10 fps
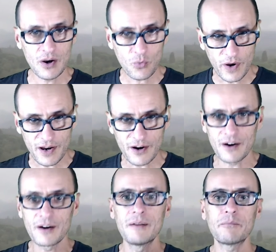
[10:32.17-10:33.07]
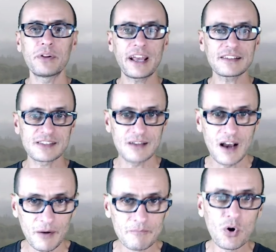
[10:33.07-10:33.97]
where plants
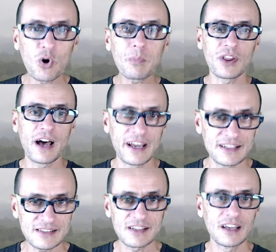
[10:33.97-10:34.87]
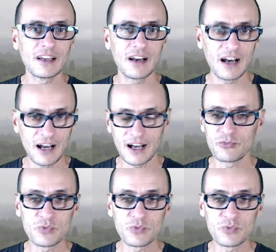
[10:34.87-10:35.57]
mobilize uh,